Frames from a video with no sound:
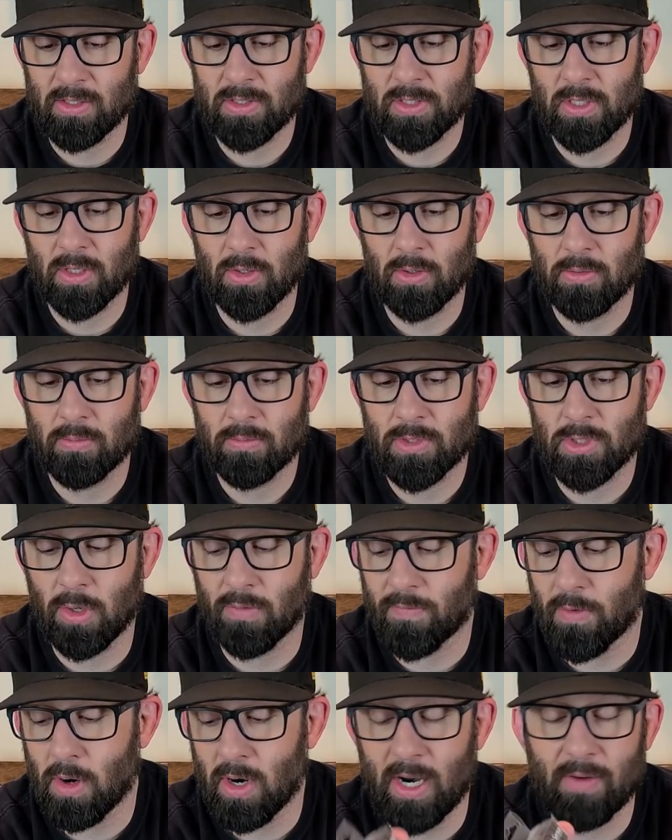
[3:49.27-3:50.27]
So, so
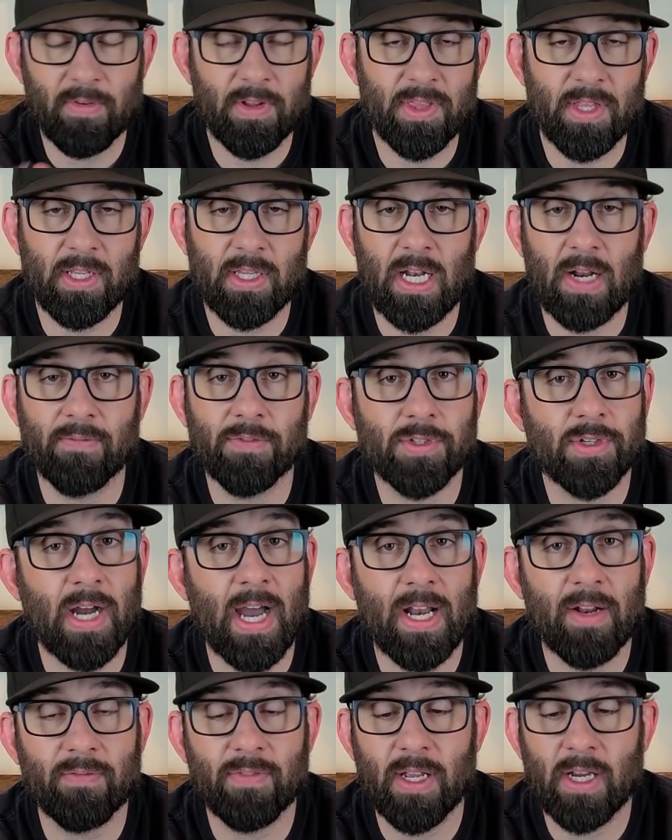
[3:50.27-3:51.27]
far, everything that I've
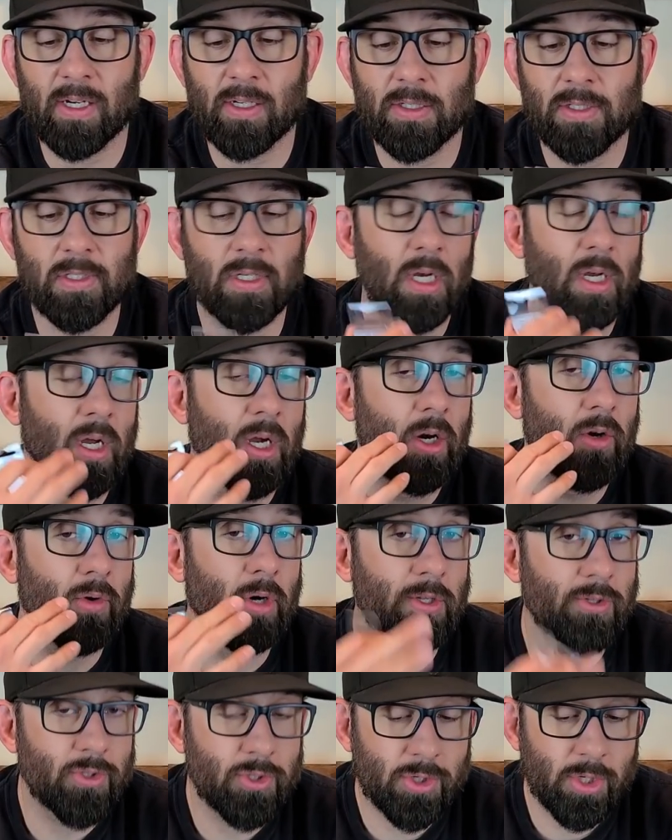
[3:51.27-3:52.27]
tried of theirs
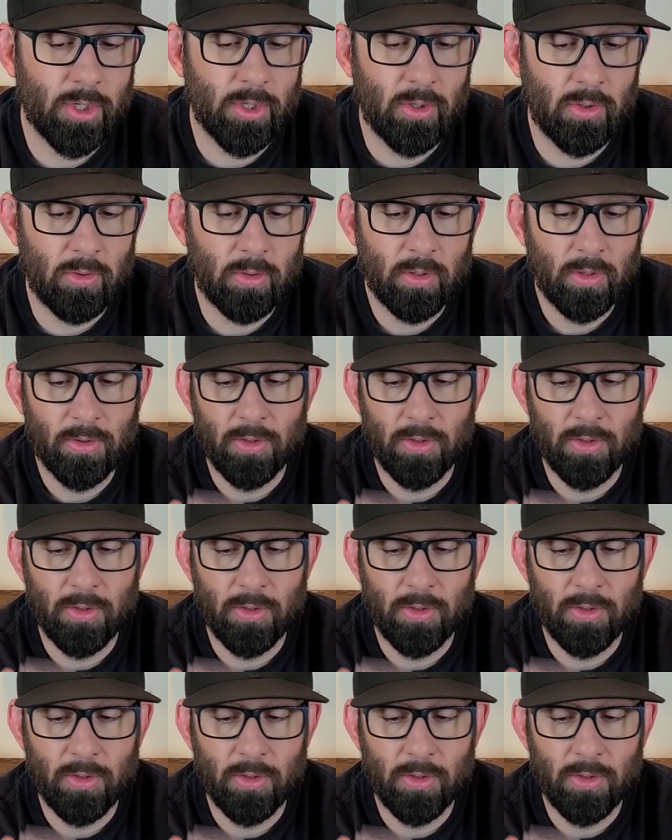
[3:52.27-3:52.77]
runs true.